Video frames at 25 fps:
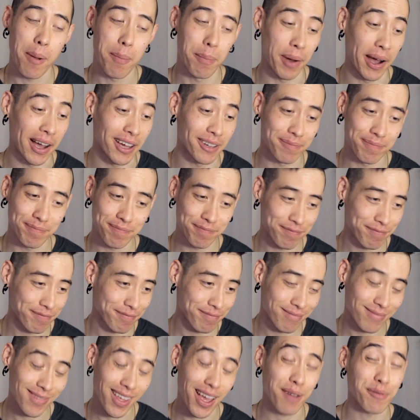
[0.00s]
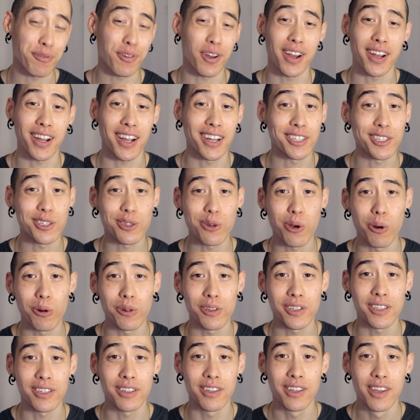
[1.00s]
But after I got
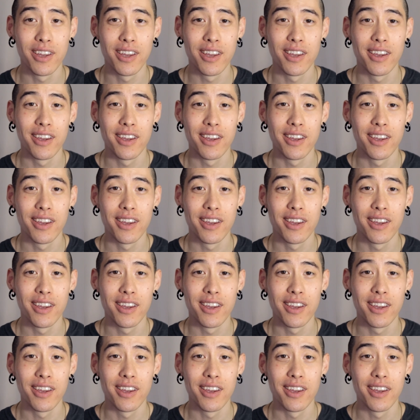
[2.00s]
scolded,